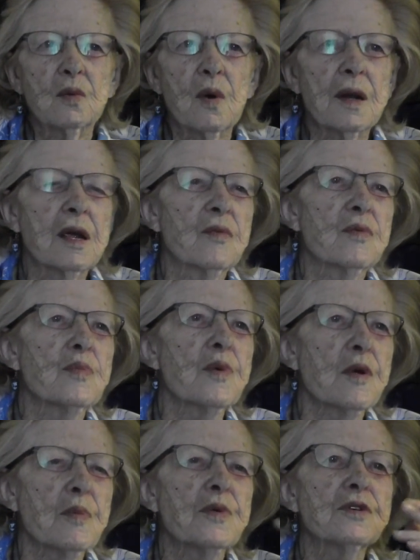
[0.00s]
Whatever
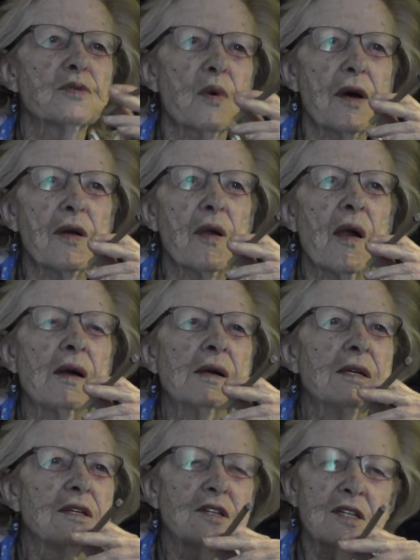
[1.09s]
purpose, why?
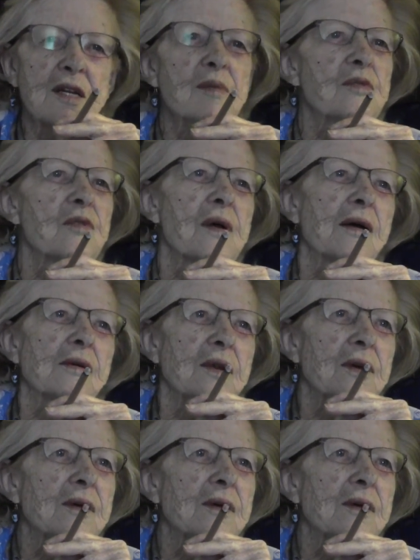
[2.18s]
Send them around.